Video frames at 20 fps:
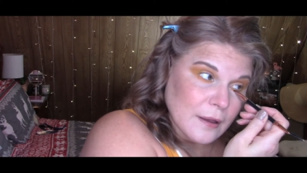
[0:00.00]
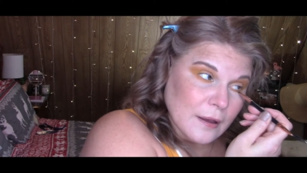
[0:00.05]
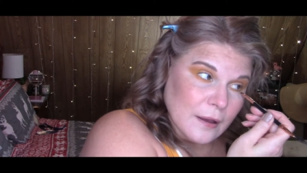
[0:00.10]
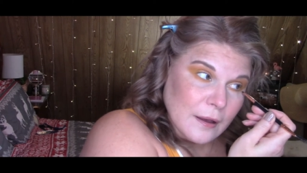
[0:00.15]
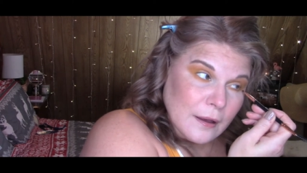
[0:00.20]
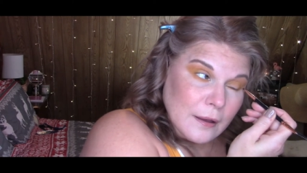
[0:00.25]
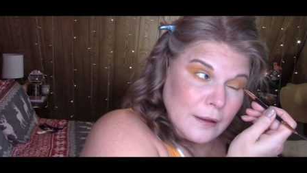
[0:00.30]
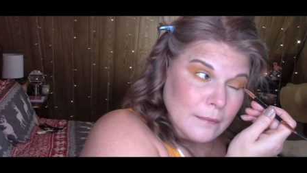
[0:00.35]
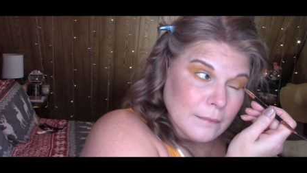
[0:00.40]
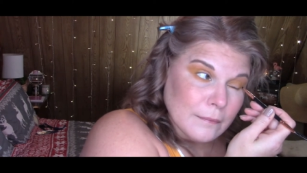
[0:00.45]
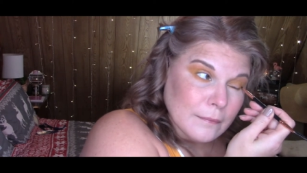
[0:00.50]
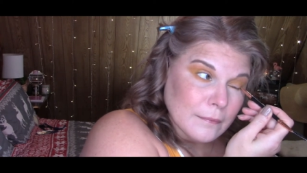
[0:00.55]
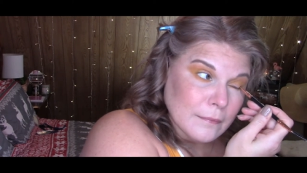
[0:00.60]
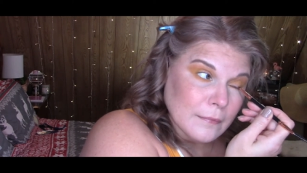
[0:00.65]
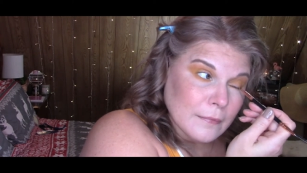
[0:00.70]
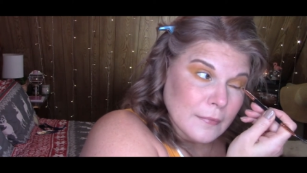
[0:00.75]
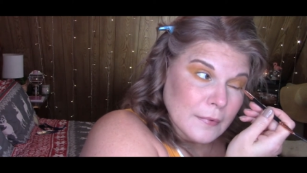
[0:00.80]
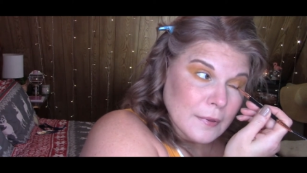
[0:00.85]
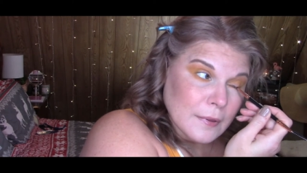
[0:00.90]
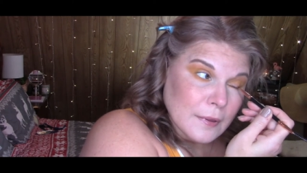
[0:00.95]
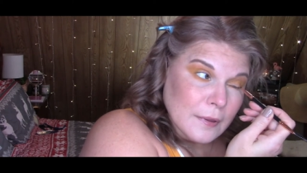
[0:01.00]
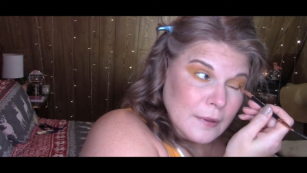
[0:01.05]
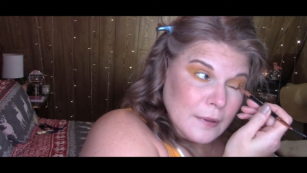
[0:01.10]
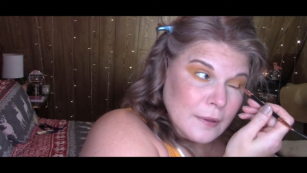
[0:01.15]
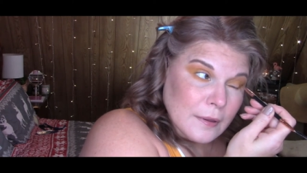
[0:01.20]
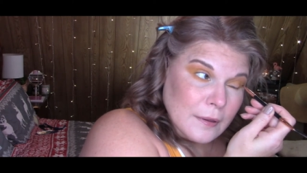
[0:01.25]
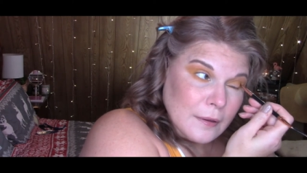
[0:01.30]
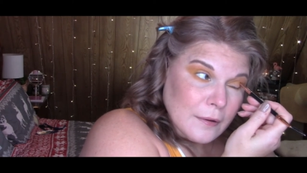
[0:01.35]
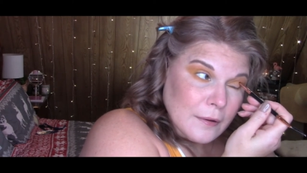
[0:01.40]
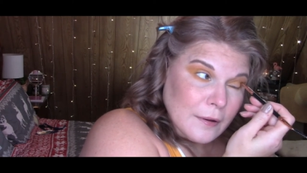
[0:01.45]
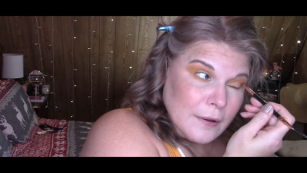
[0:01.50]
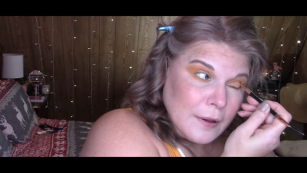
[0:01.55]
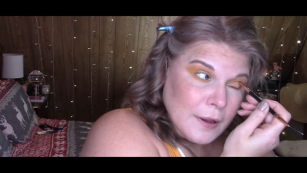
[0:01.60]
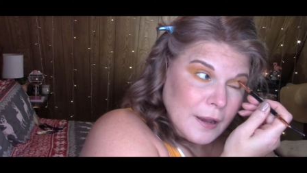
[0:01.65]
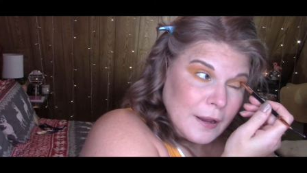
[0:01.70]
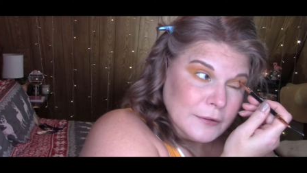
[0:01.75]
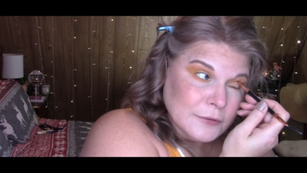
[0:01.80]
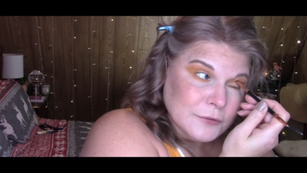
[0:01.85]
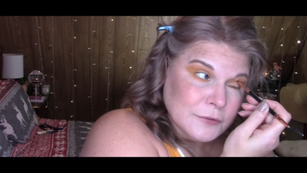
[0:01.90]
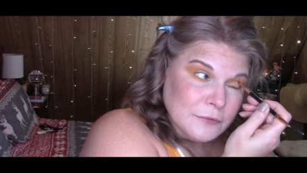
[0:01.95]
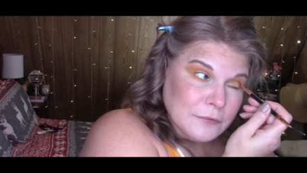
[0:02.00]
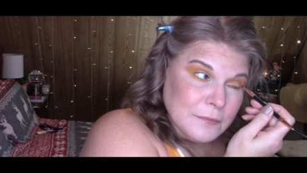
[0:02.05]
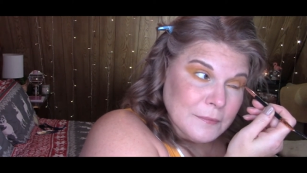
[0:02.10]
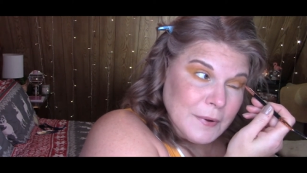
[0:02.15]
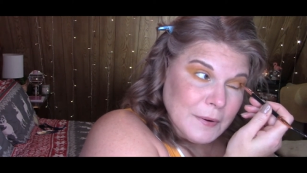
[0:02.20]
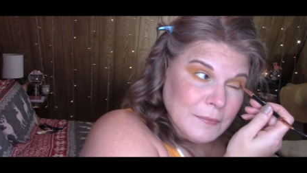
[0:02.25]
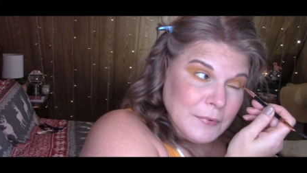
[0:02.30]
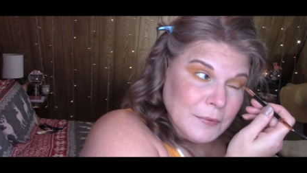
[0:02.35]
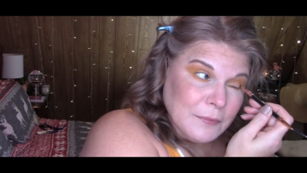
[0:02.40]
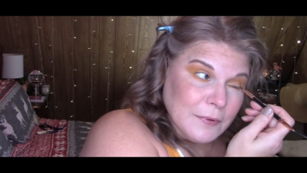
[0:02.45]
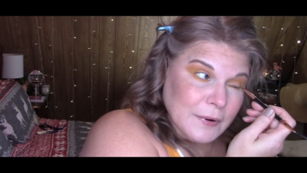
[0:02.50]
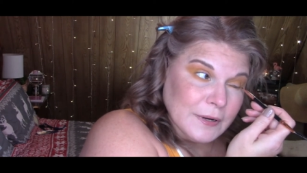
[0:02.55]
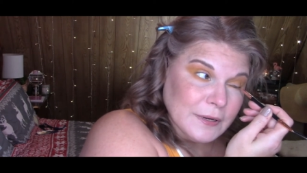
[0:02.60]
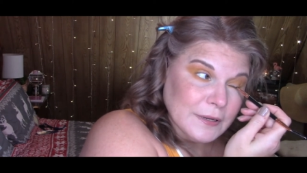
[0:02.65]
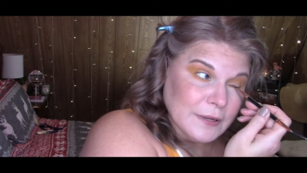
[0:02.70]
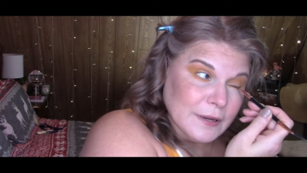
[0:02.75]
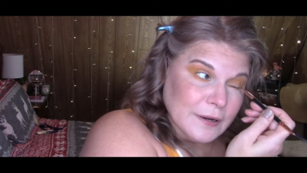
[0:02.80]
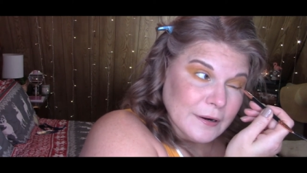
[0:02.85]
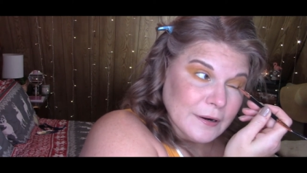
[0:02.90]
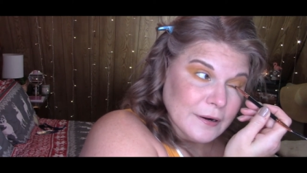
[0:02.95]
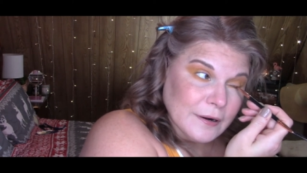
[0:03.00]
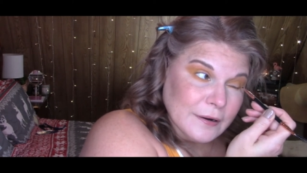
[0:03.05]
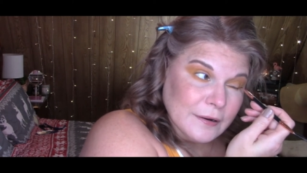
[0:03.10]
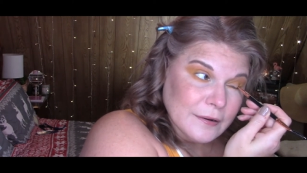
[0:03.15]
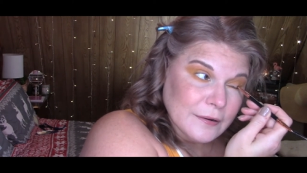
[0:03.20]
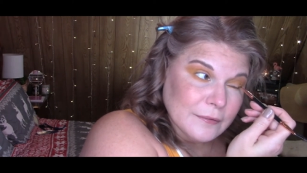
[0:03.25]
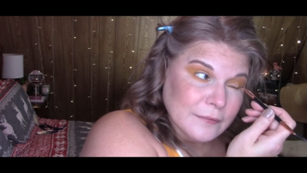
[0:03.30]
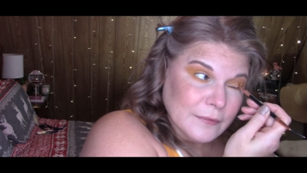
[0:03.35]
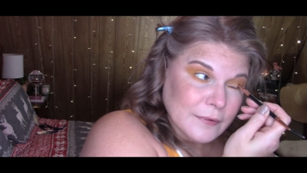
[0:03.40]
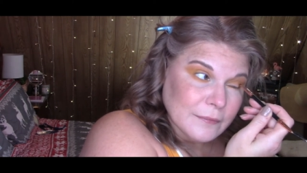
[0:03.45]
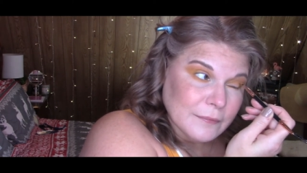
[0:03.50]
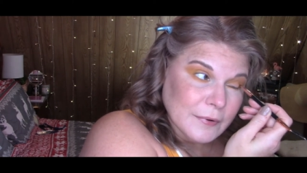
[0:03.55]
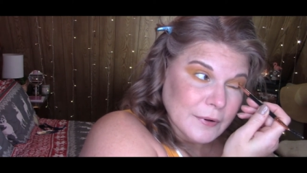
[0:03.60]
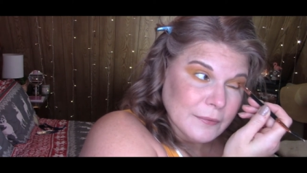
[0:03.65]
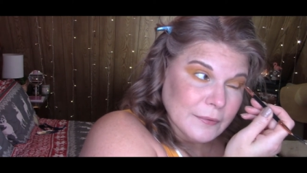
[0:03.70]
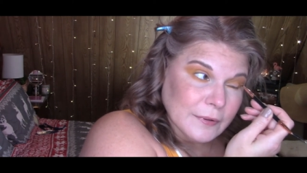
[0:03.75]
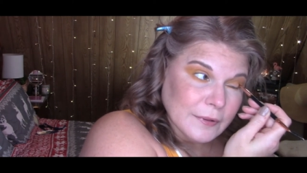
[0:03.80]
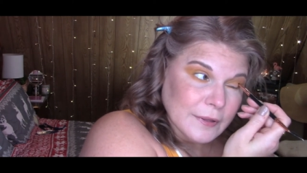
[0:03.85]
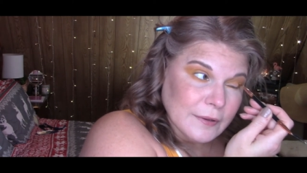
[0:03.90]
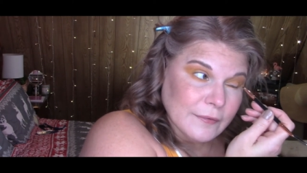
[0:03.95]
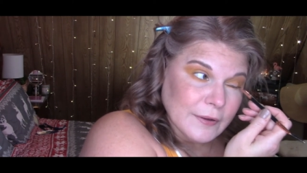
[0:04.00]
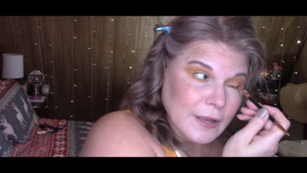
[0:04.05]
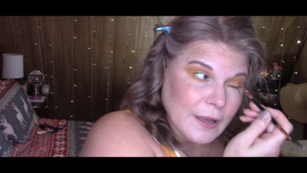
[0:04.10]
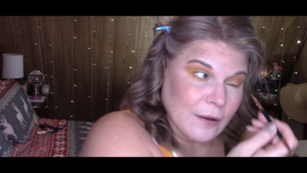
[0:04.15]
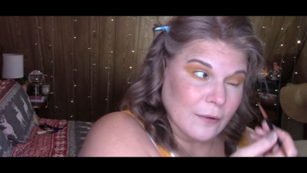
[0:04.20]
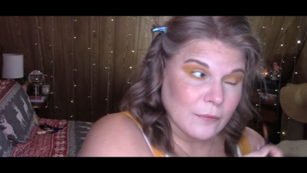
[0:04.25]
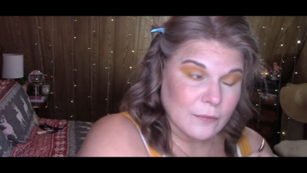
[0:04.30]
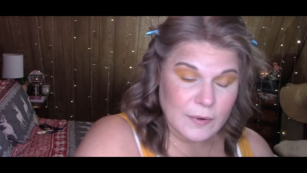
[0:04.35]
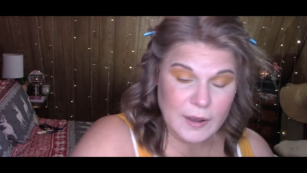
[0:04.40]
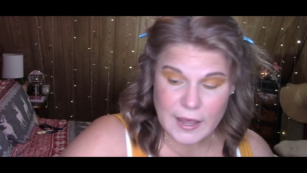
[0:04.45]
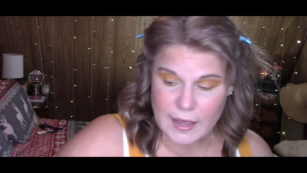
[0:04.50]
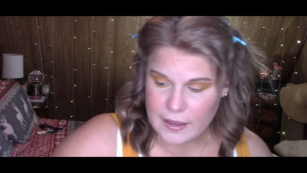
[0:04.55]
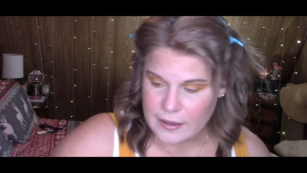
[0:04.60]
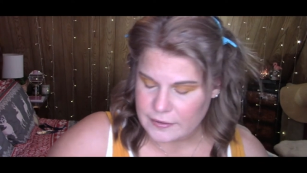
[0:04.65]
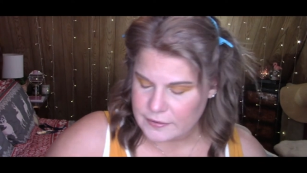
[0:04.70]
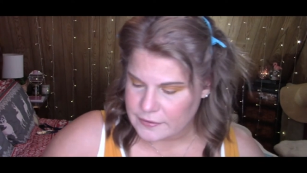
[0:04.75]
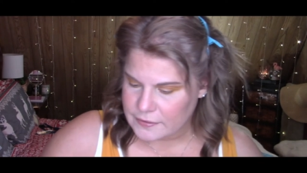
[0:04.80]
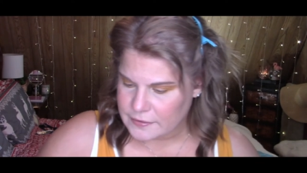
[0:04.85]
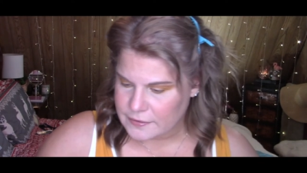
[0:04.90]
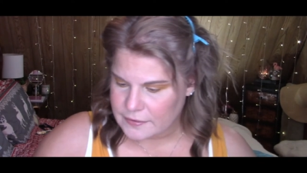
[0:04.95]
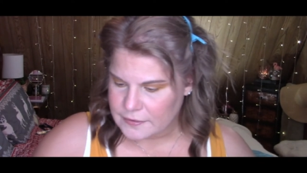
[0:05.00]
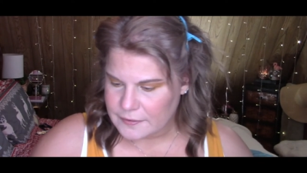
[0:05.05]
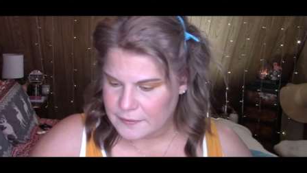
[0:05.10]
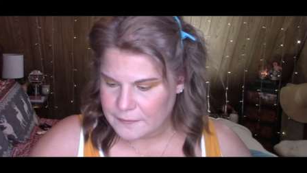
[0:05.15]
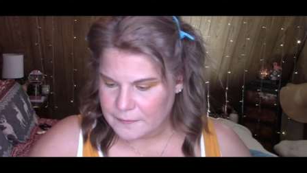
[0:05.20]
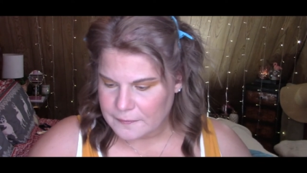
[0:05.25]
Um, I do remember one year when we were living out west,